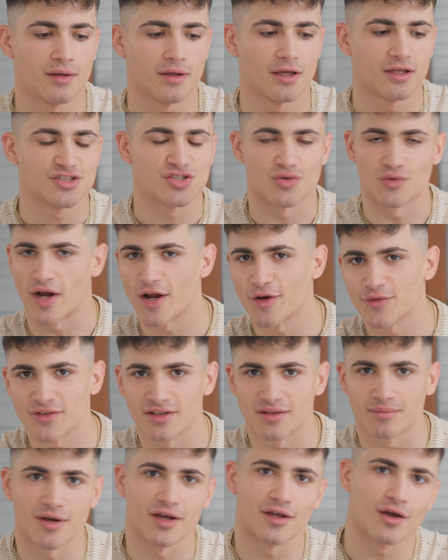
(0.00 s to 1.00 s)

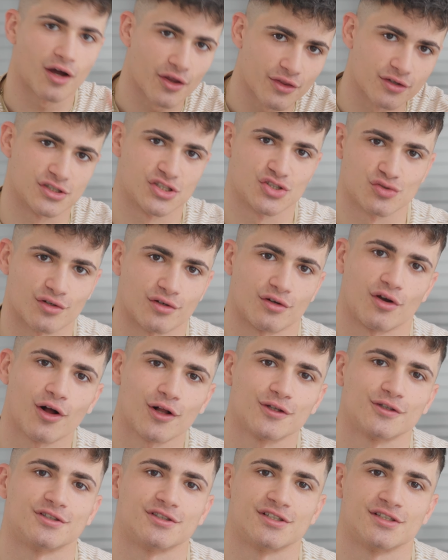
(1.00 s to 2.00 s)
surrounded by other strong
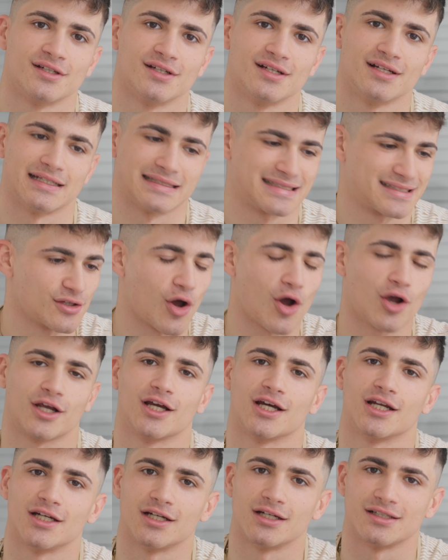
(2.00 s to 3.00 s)
colors, it's not
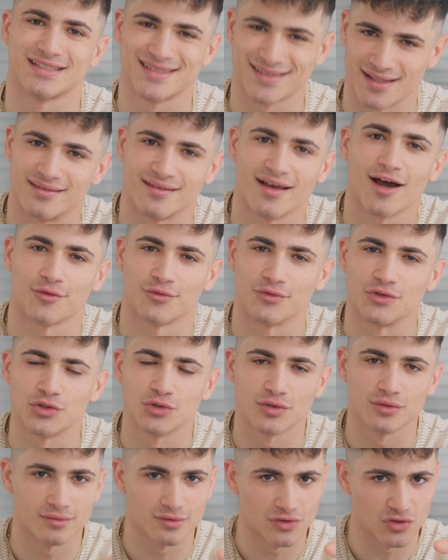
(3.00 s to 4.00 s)
gonna stand out. Do
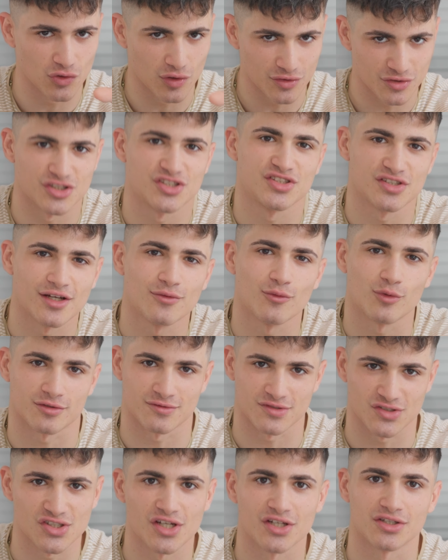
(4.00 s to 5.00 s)
you understand what
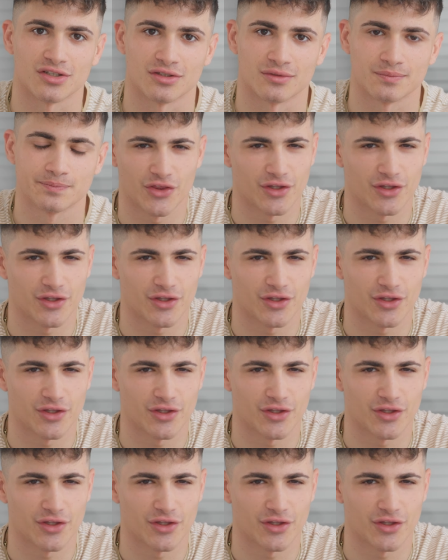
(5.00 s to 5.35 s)
I'm saying?